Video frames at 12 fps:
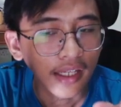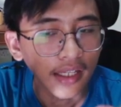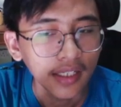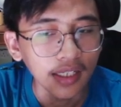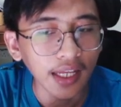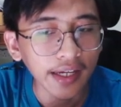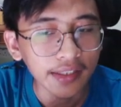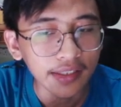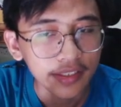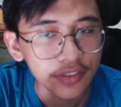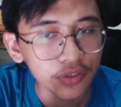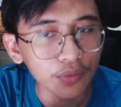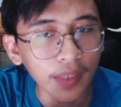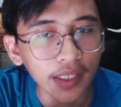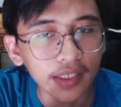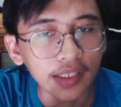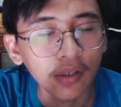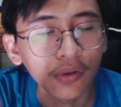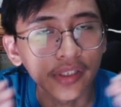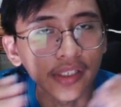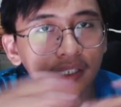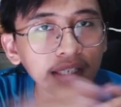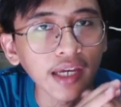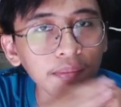line is too many or the
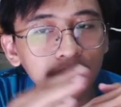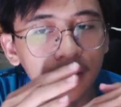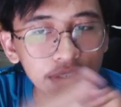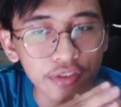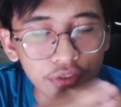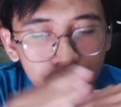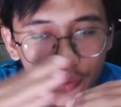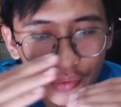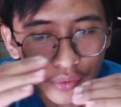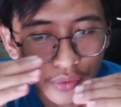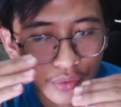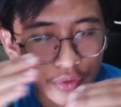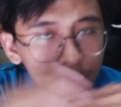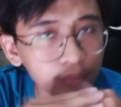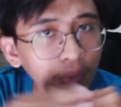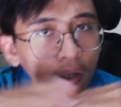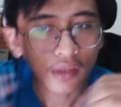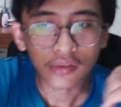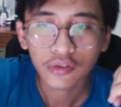gap is too small,